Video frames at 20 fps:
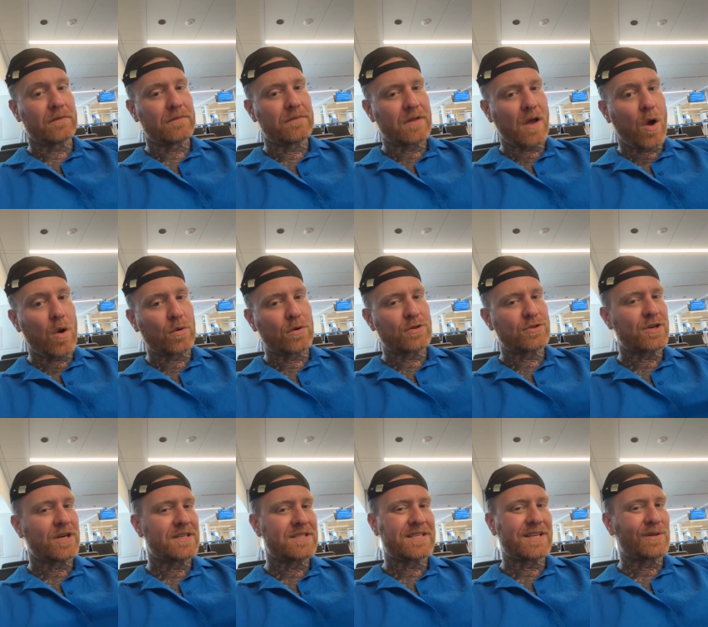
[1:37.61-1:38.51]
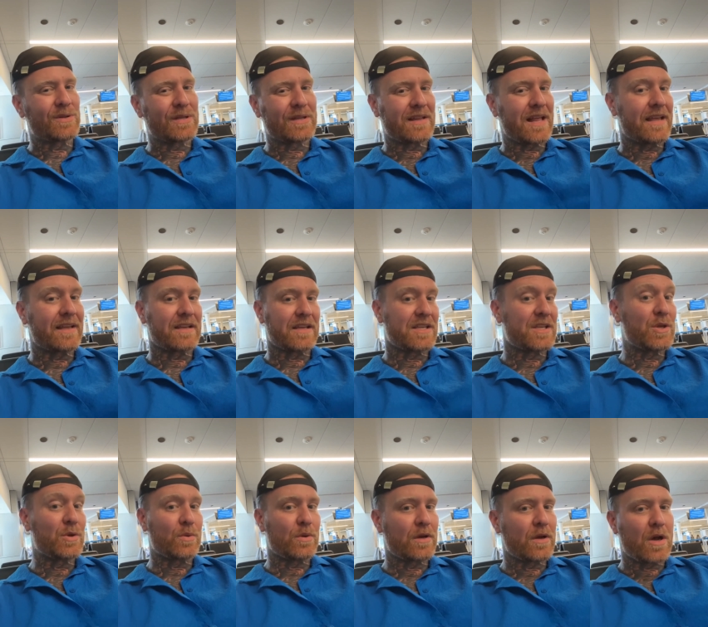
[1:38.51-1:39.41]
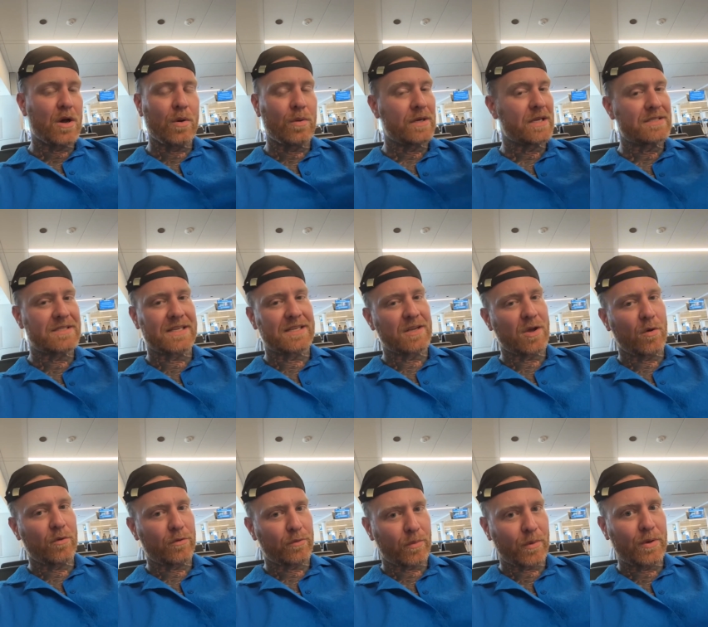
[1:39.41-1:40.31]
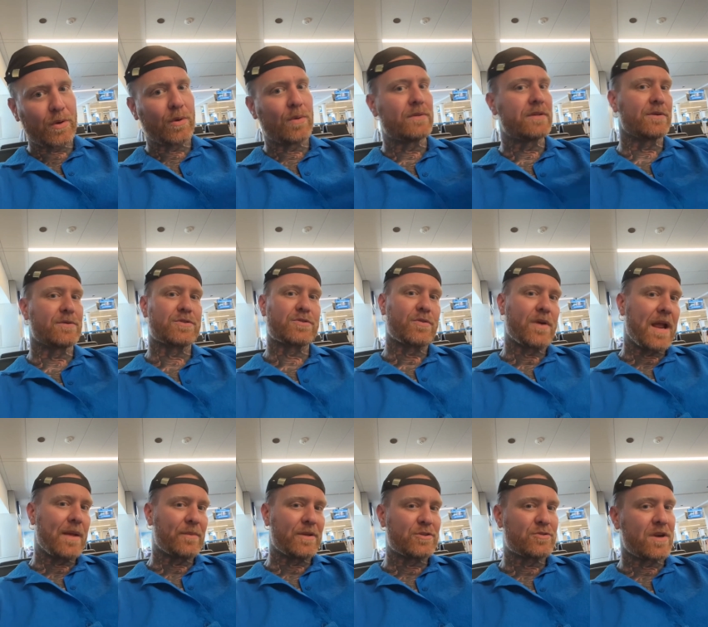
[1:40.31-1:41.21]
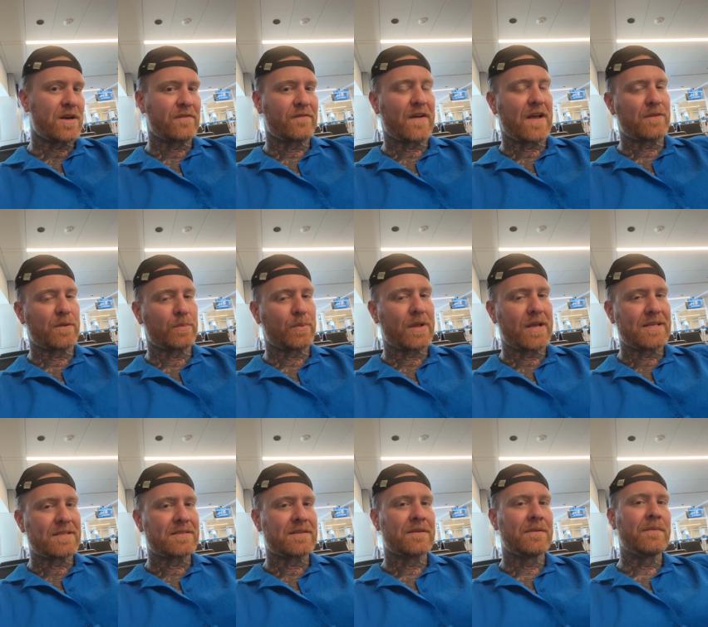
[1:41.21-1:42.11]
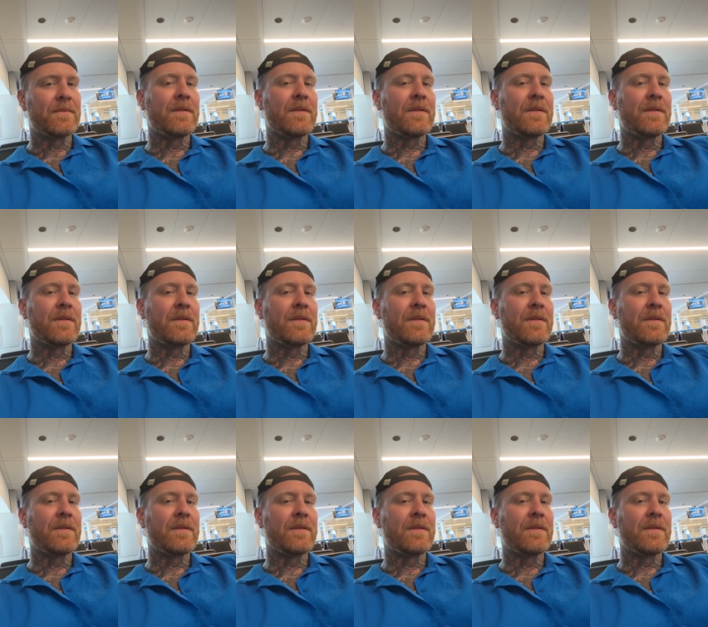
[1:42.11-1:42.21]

the owner tried to sell it like a year ago and it didn't go through, and they were scrambling trying to find the place.